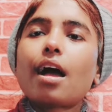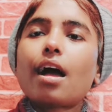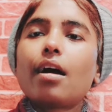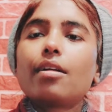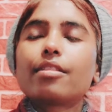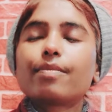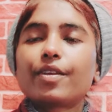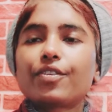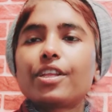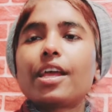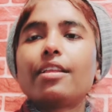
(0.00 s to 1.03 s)

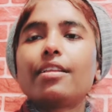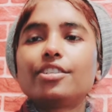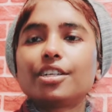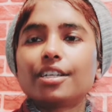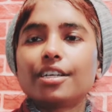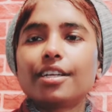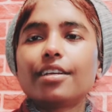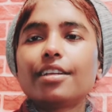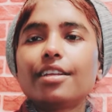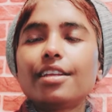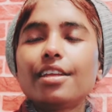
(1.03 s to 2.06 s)
especially in
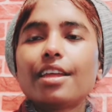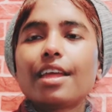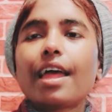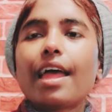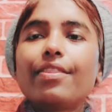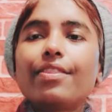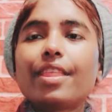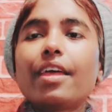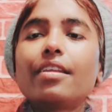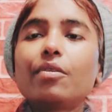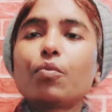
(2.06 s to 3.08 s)
Jathara-Agni, and
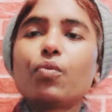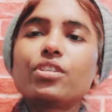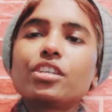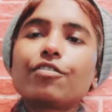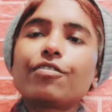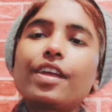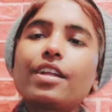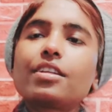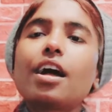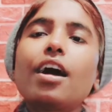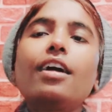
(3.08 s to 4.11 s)
then which affect
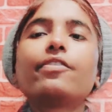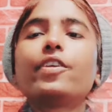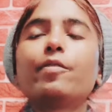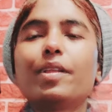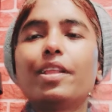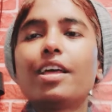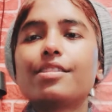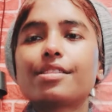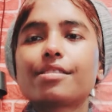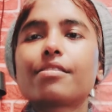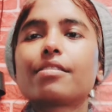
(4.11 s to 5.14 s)
our 3
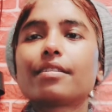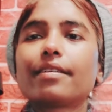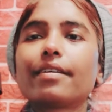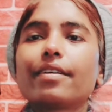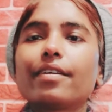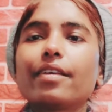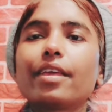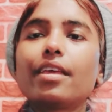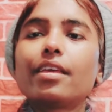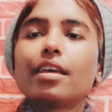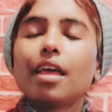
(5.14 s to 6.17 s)
malas. Okay,
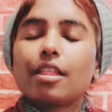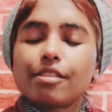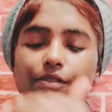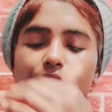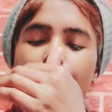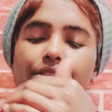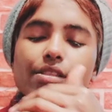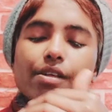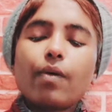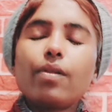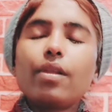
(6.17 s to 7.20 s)
so this
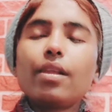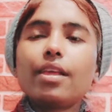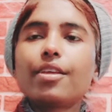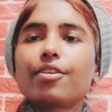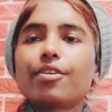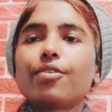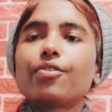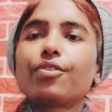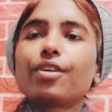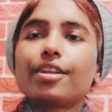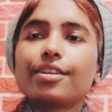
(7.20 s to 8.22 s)
whole link you should
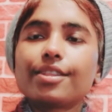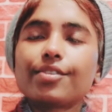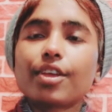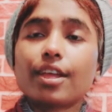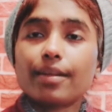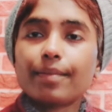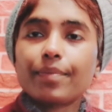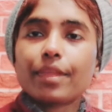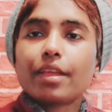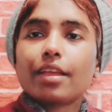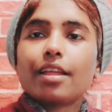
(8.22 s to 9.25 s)
understand.
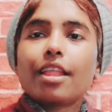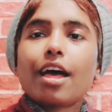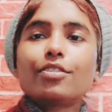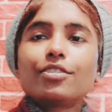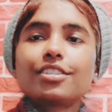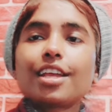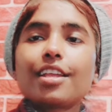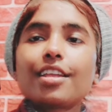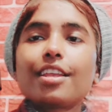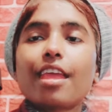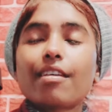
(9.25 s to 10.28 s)
Now understand
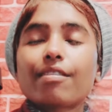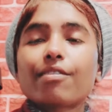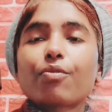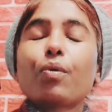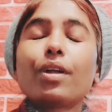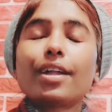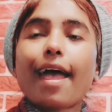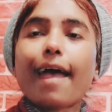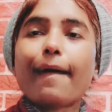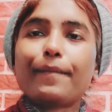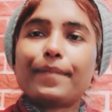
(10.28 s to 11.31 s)
next what
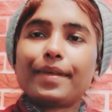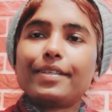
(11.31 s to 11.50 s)
happened.